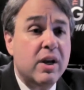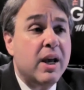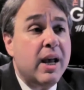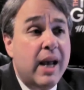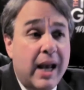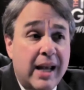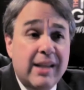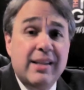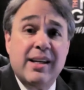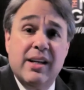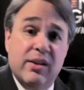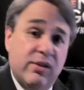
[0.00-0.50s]

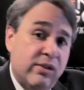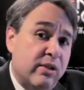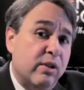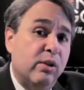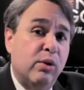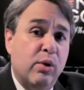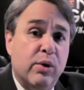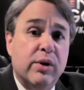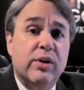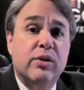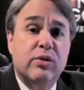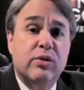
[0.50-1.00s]
And yes, the
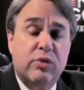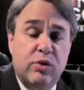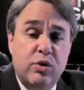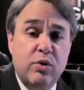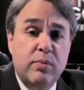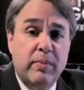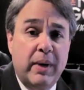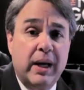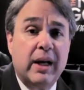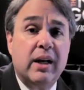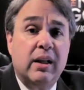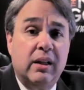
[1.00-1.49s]
lawyers do
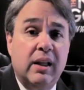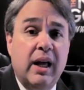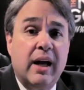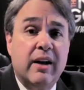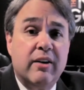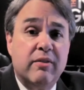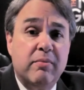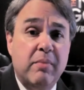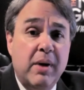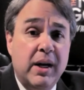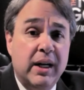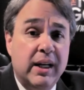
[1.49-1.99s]
make a lot of
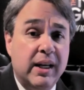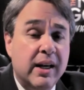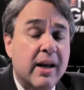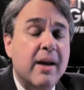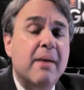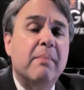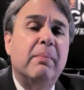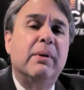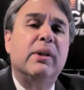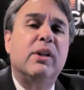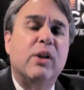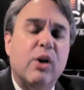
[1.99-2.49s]
money,
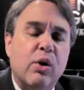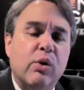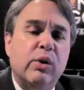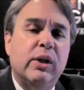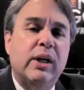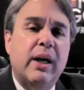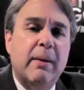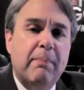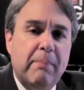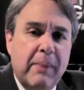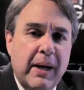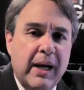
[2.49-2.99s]
but they only
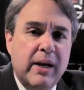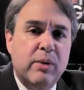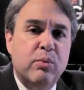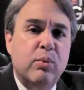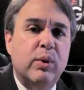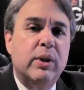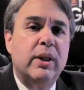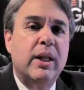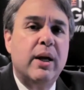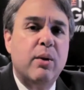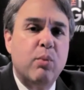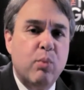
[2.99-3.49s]
get paid
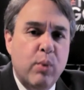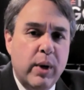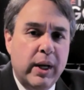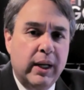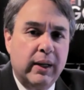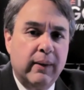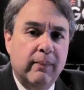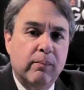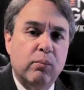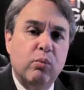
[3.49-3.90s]
when they win.